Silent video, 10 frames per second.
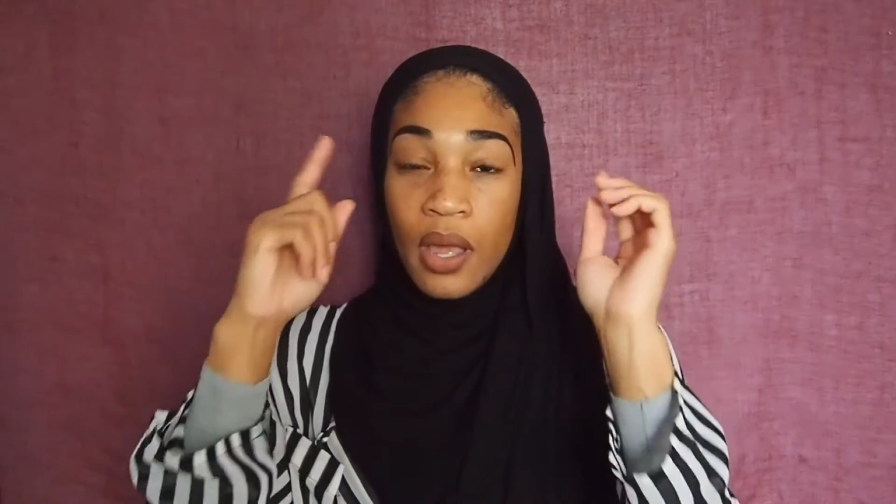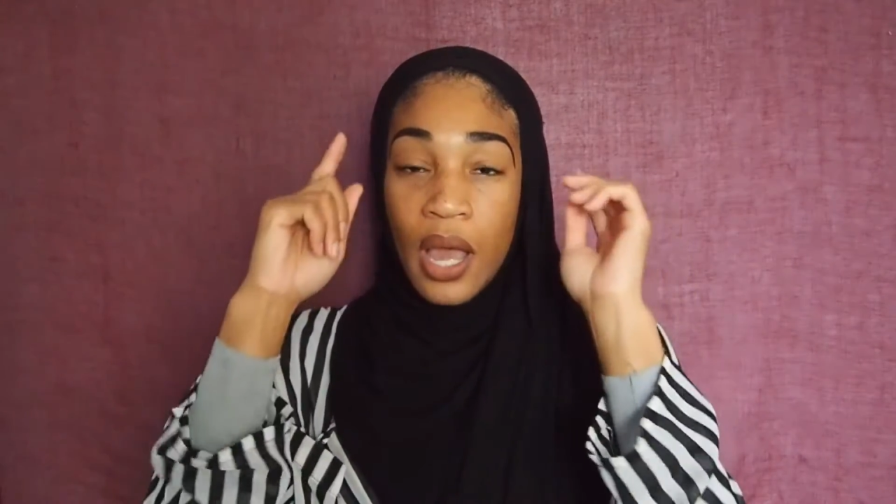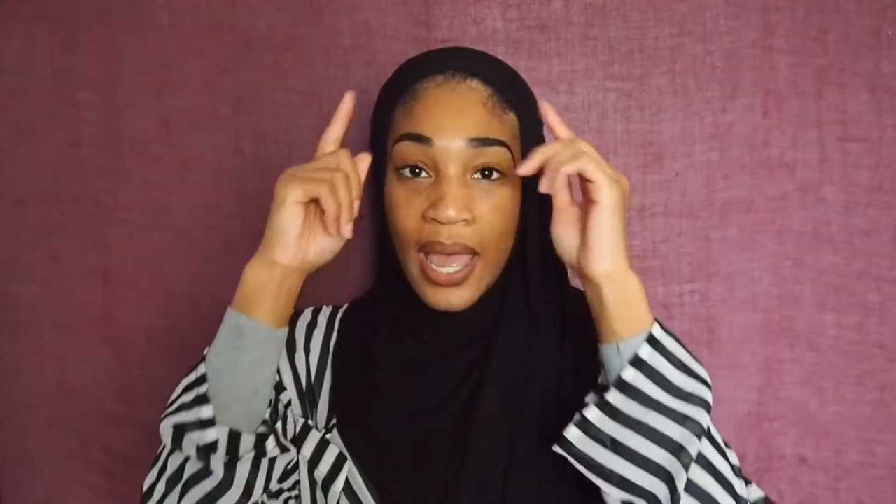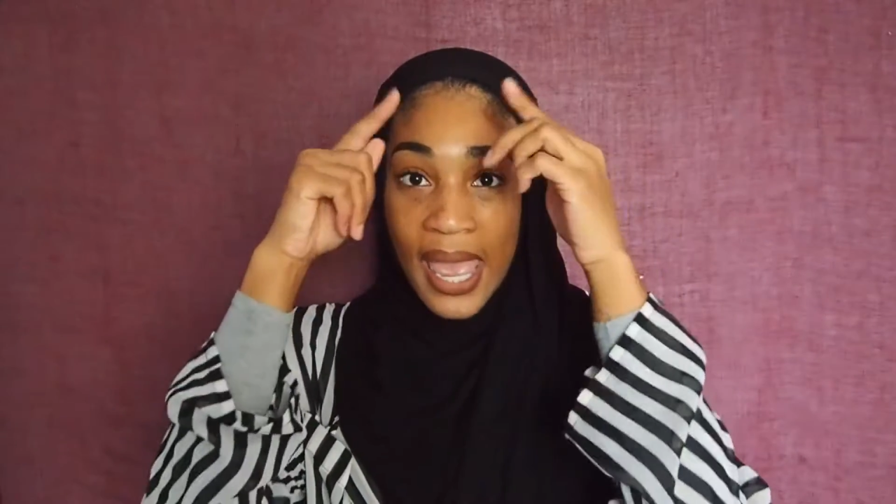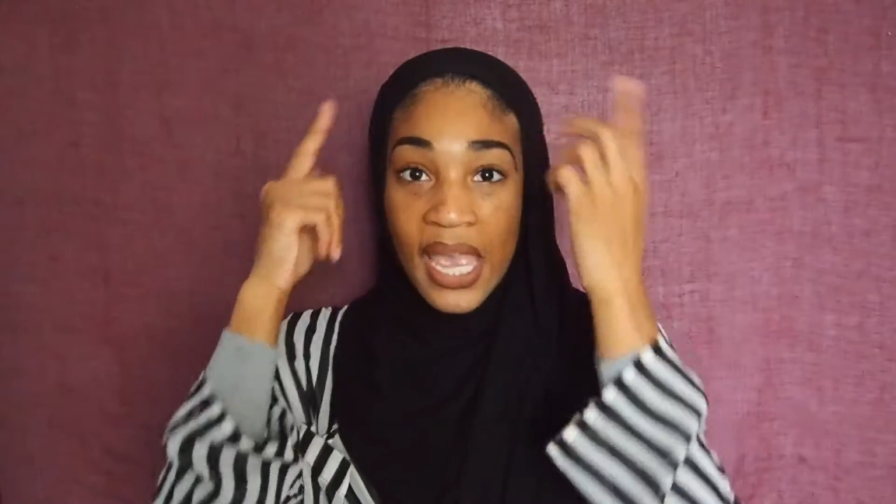
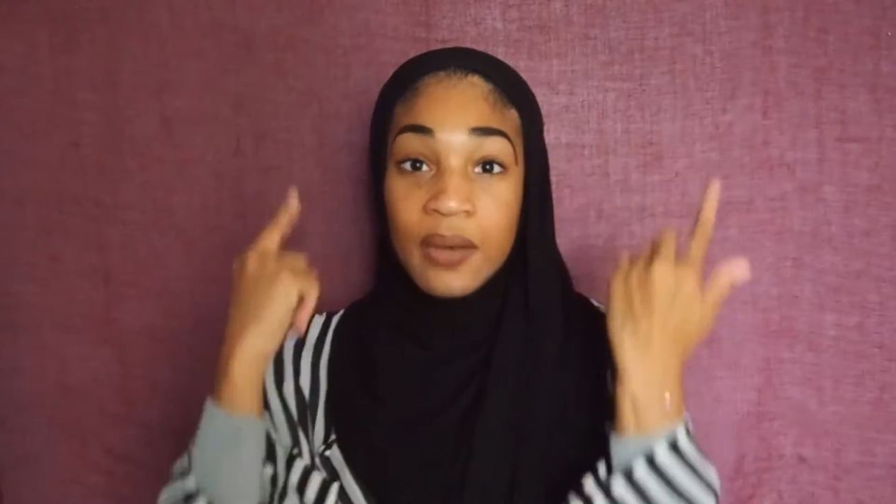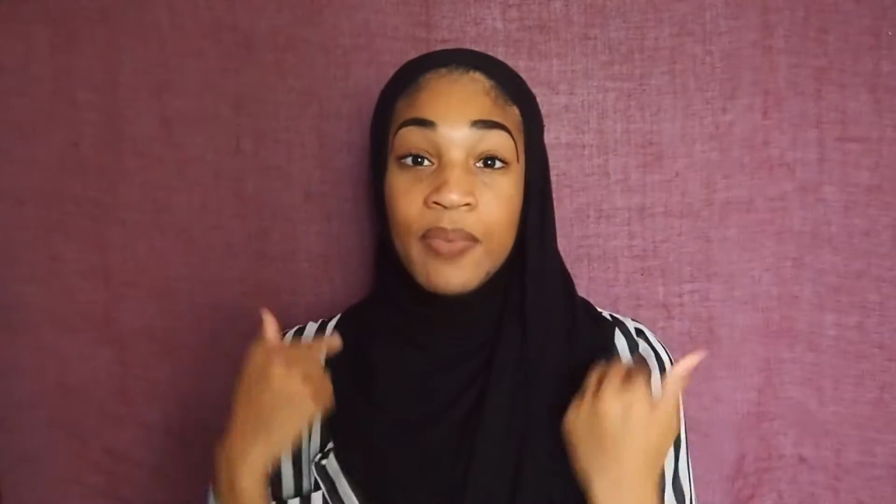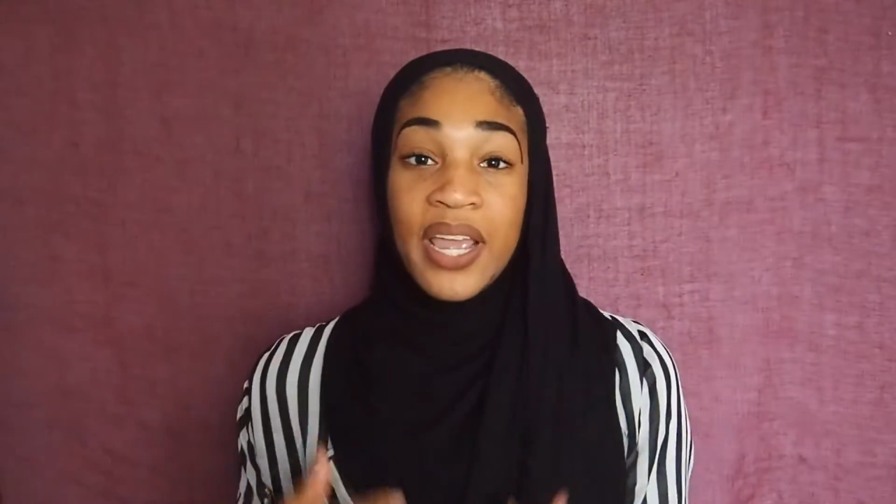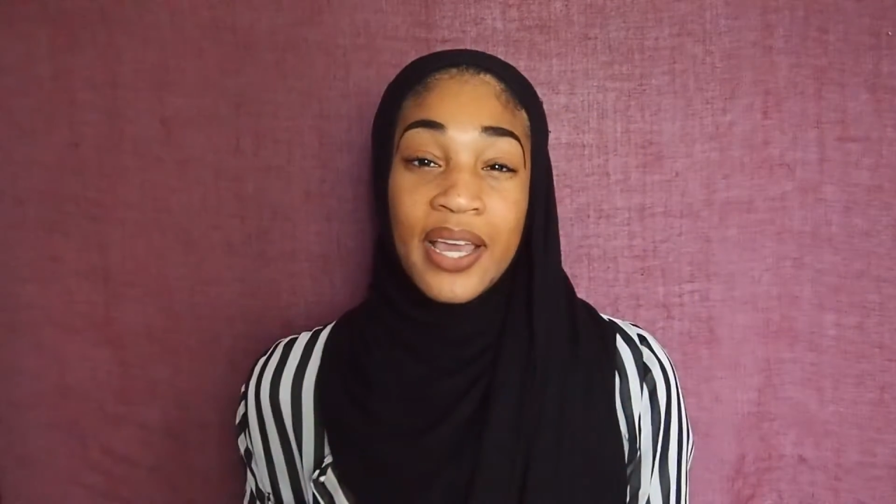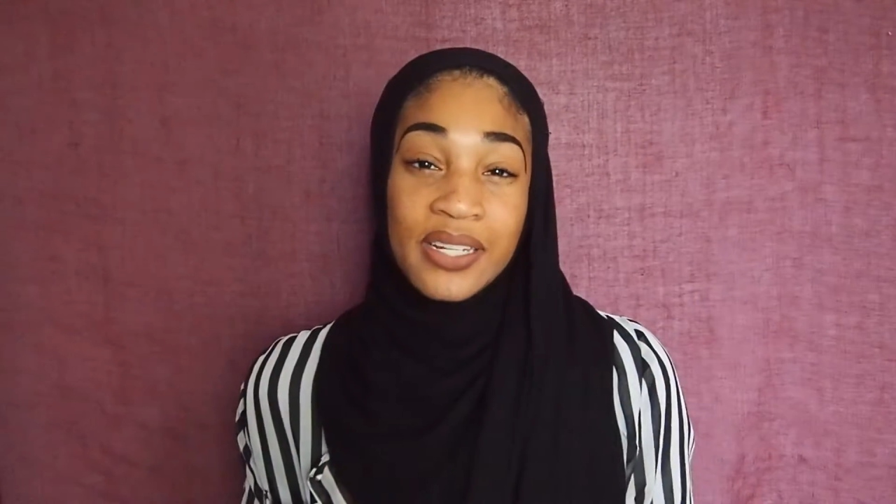a
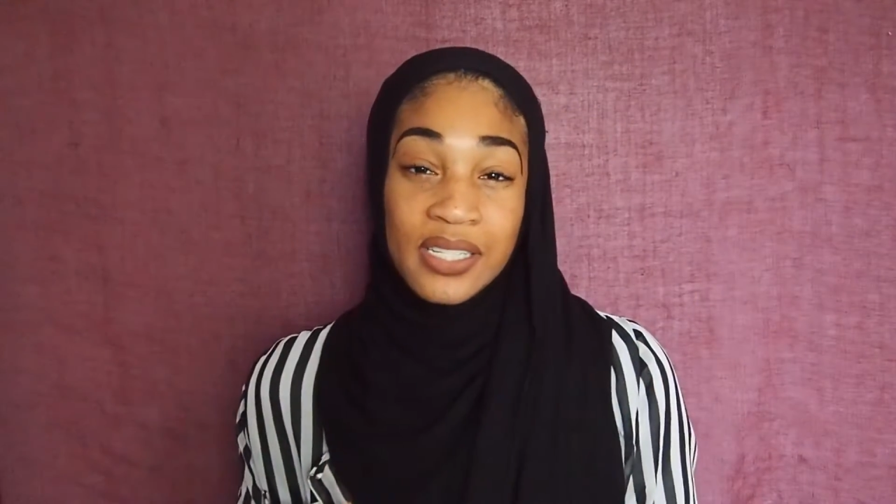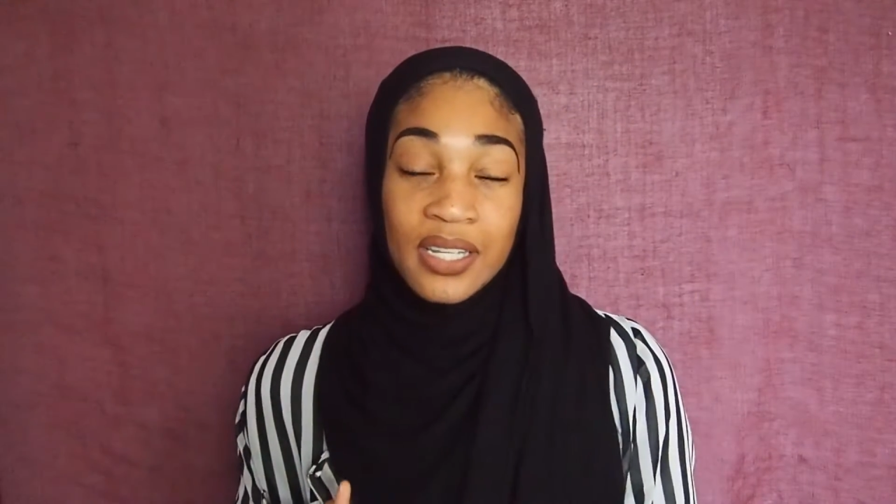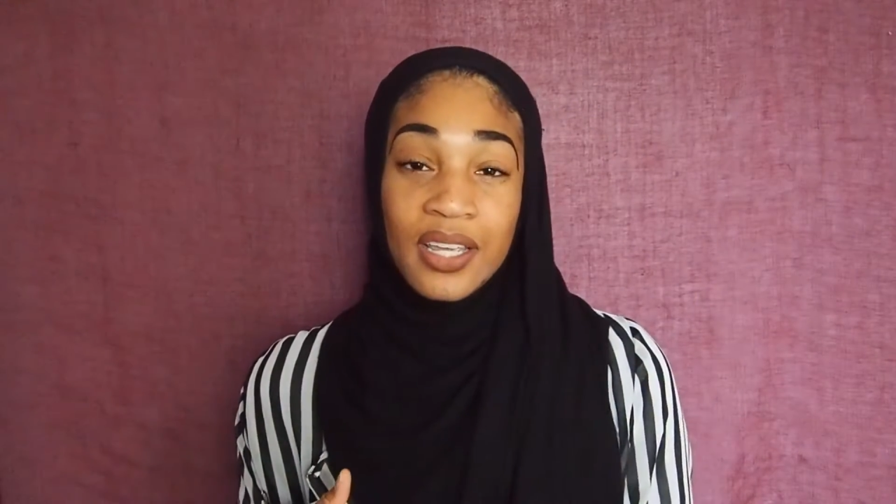headband